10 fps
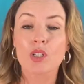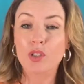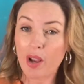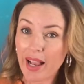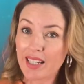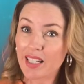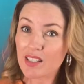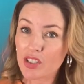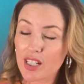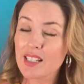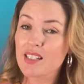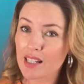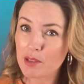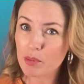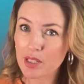So ADHD
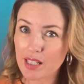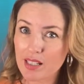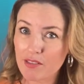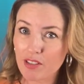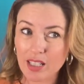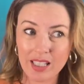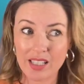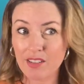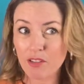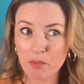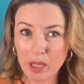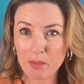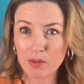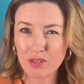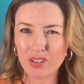does present differently in different
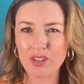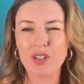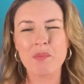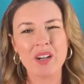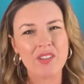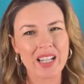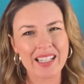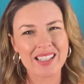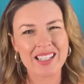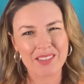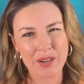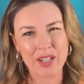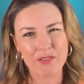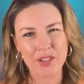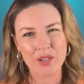people, so you might relate to quite a
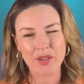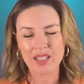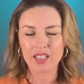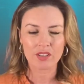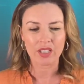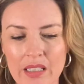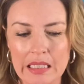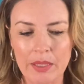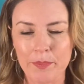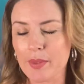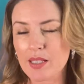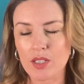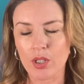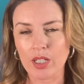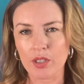few and then you'll think, no, that's
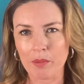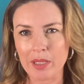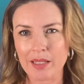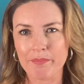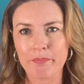totally not me.